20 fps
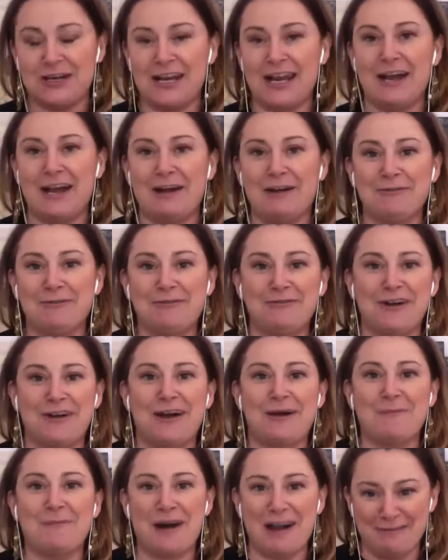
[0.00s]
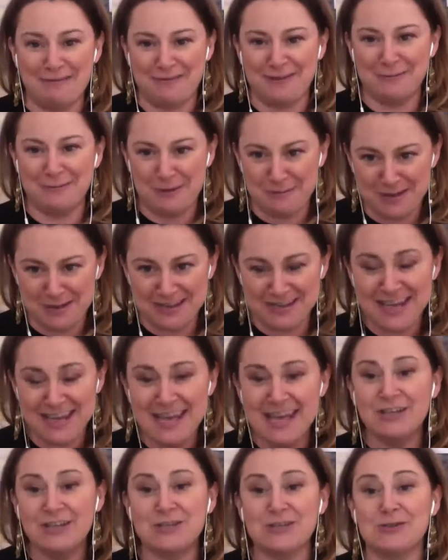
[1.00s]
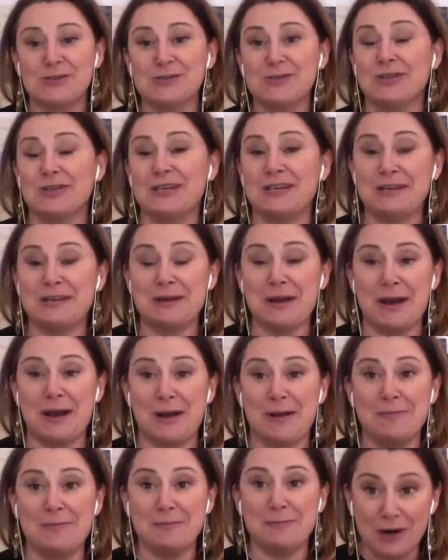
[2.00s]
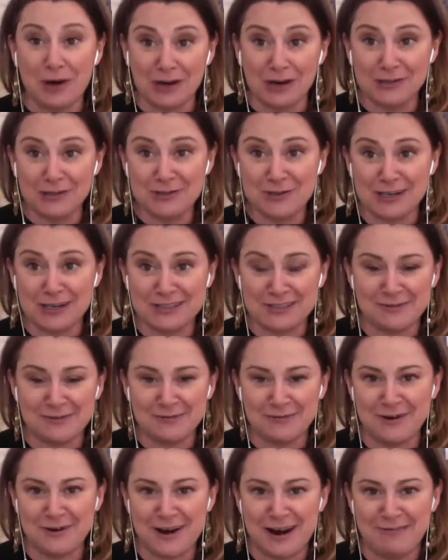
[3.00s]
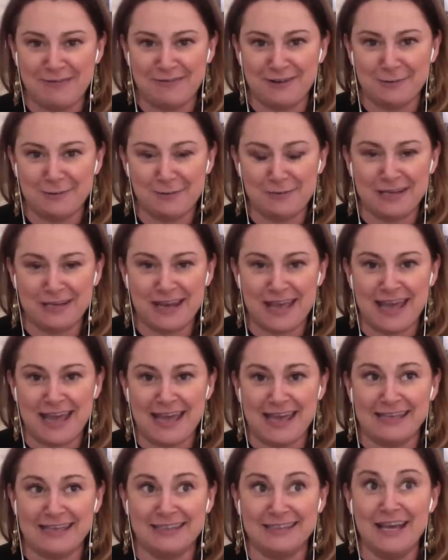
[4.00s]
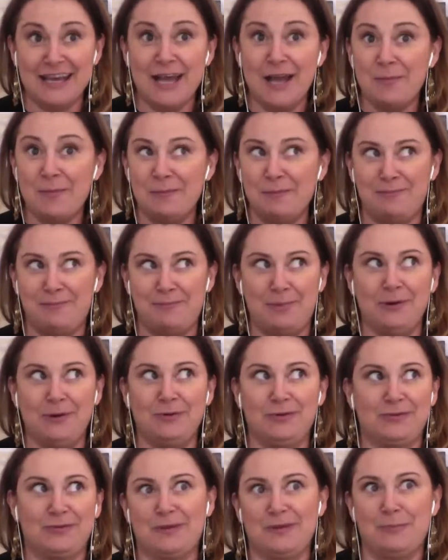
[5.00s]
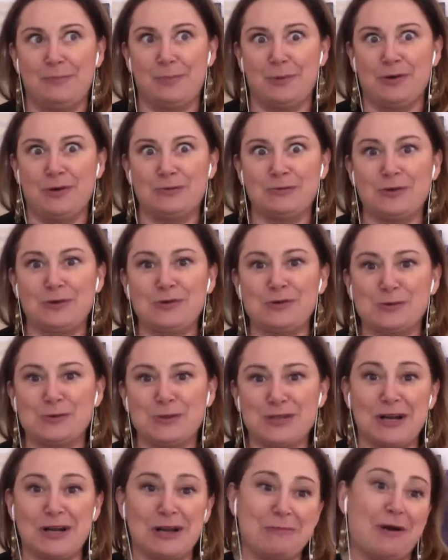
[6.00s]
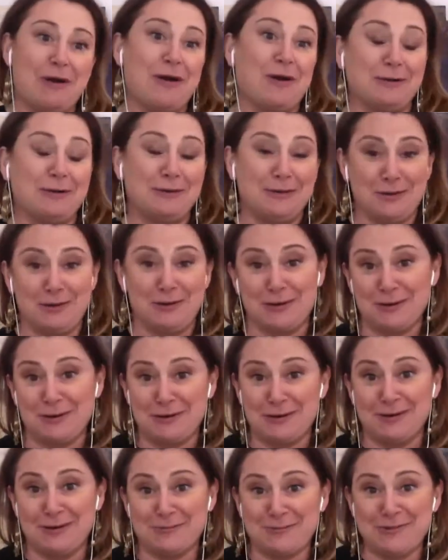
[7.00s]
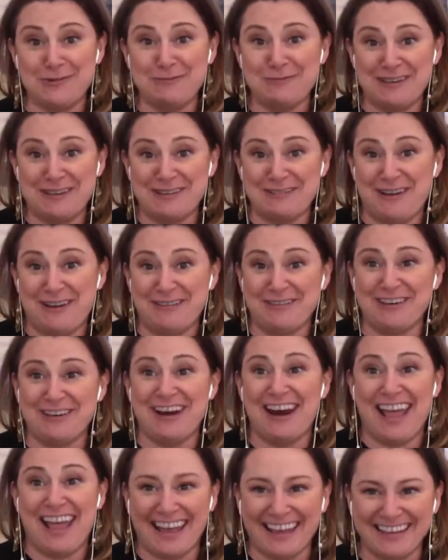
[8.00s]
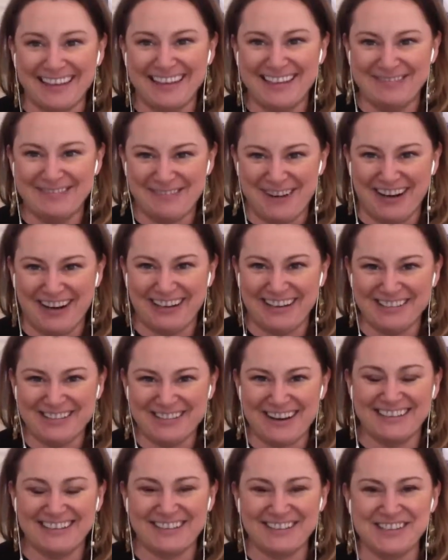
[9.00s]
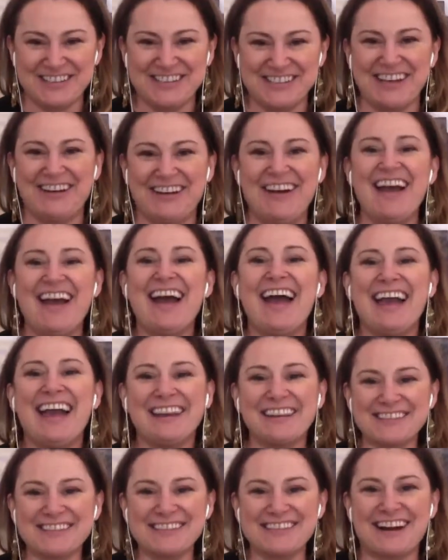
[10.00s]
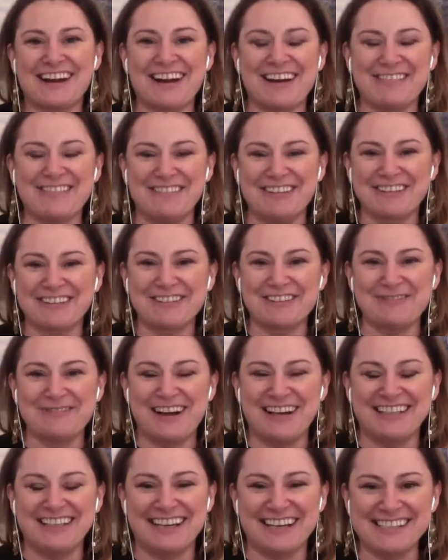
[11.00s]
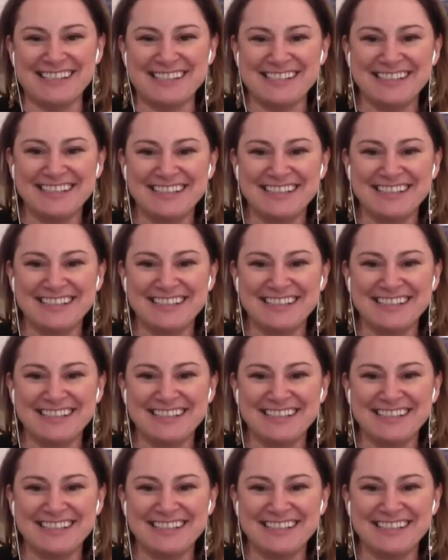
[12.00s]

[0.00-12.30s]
of iFundWomen. She's also the marketing director for iFundWomen, and both important roles. We'll talk about her role being a founder and her marketing director. So hello, Sarah, and welcome to the podcast.